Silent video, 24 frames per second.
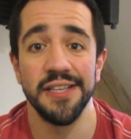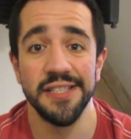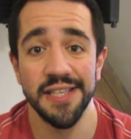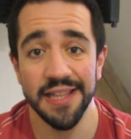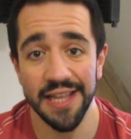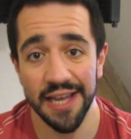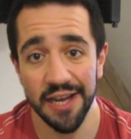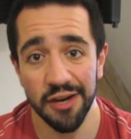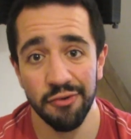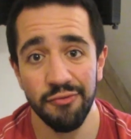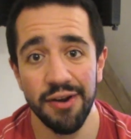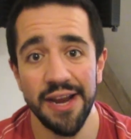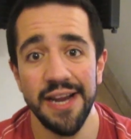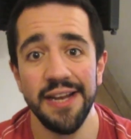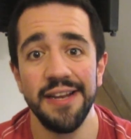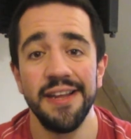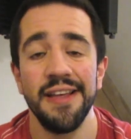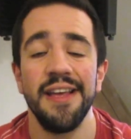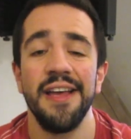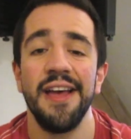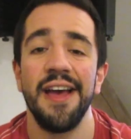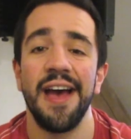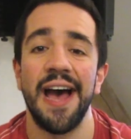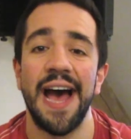So they agreed,
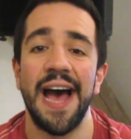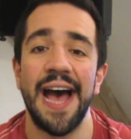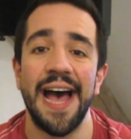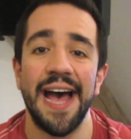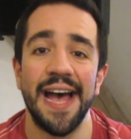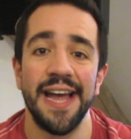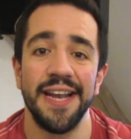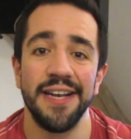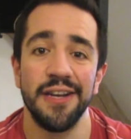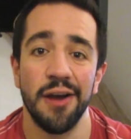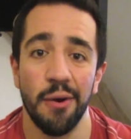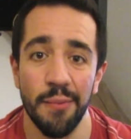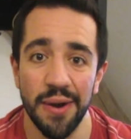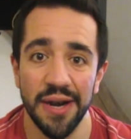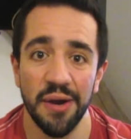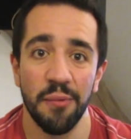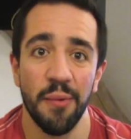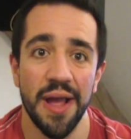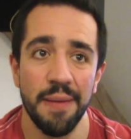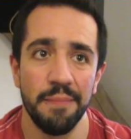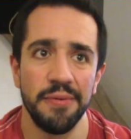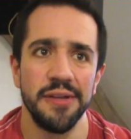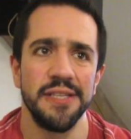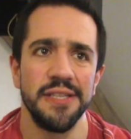and I went
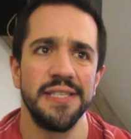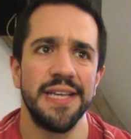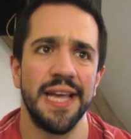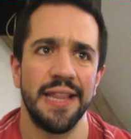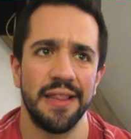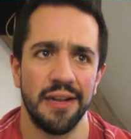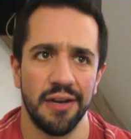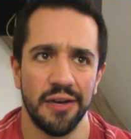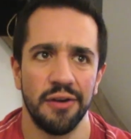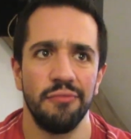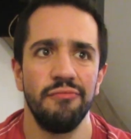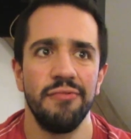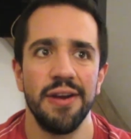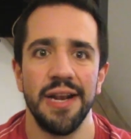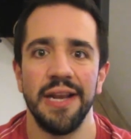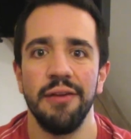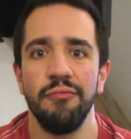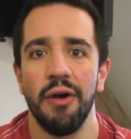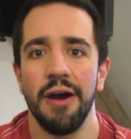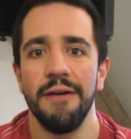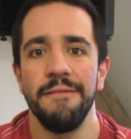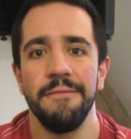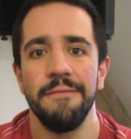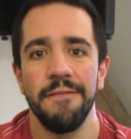away and put together like a really
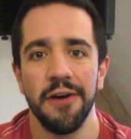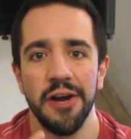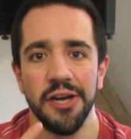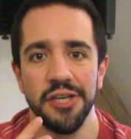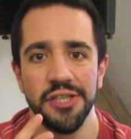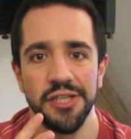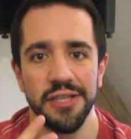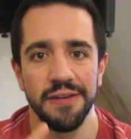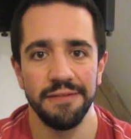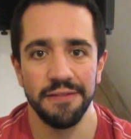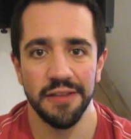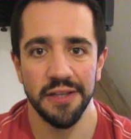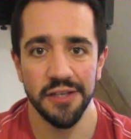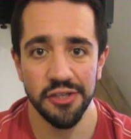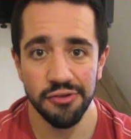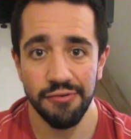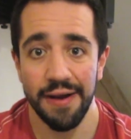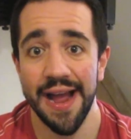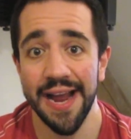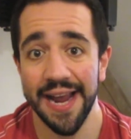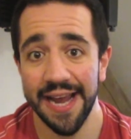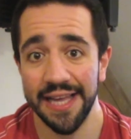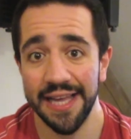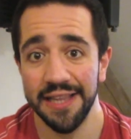rough version of the
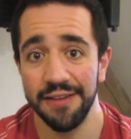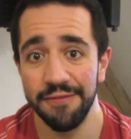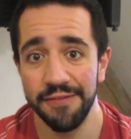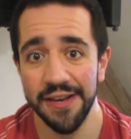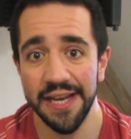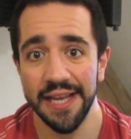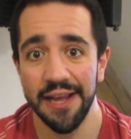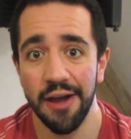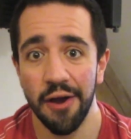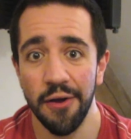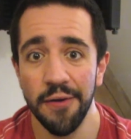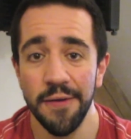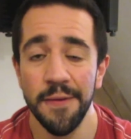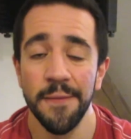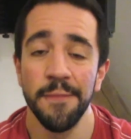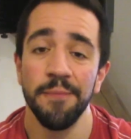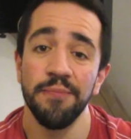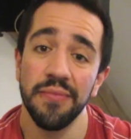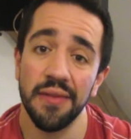track and the video.